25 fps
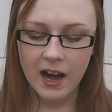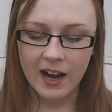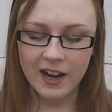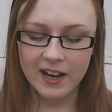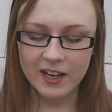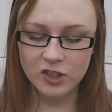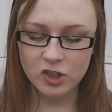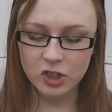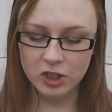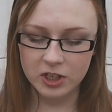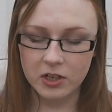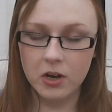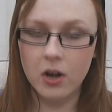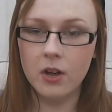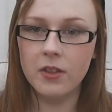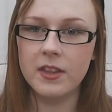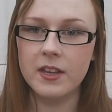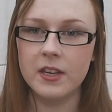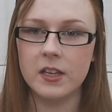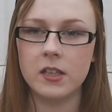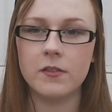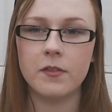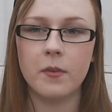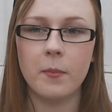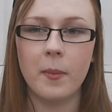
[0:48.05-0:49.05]
I actually got
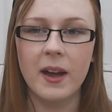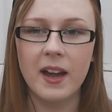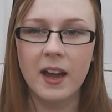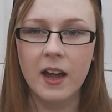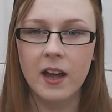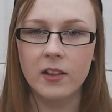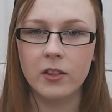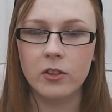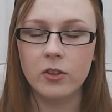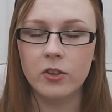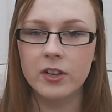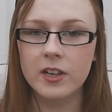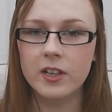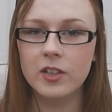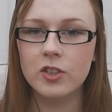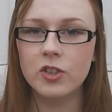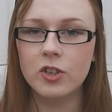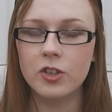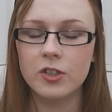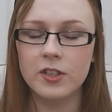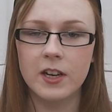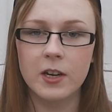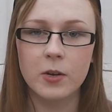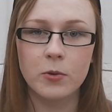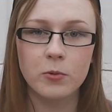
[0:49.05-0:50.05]
this for my hand
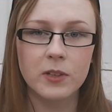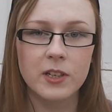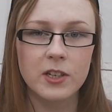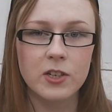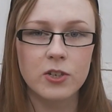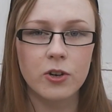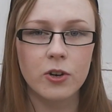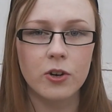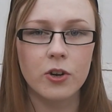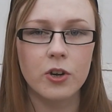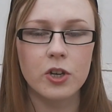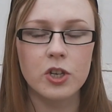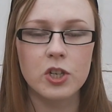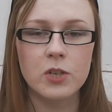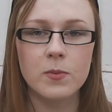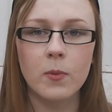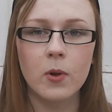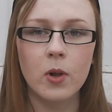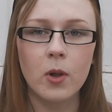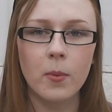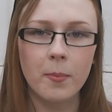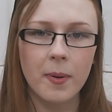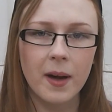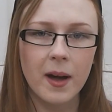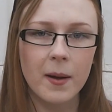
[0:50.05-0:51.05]
luggage because I only took a
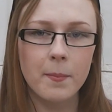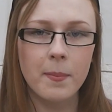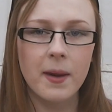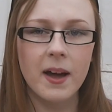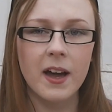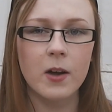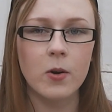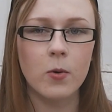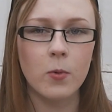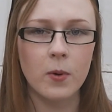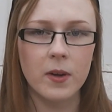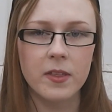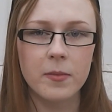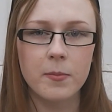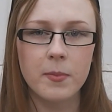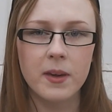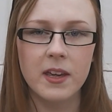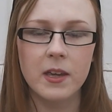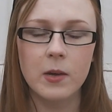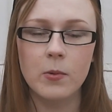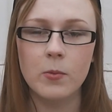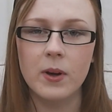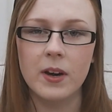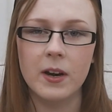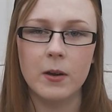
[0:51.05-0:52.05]
small backpack with
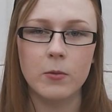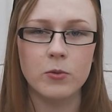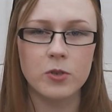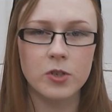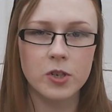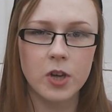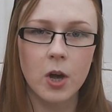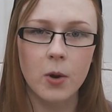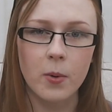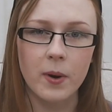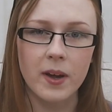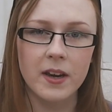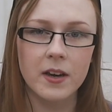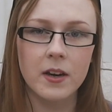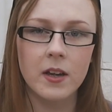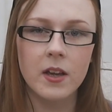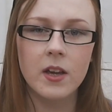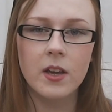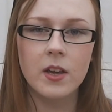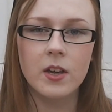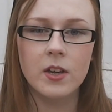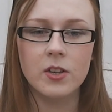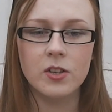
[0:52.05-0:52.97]
me when I was going.